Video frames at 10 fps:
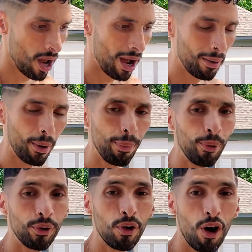I'm going to pull
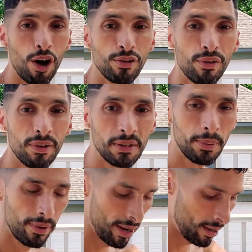the cards from the
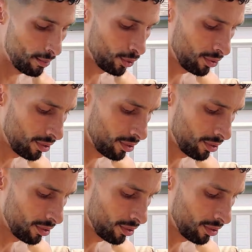spirit animal.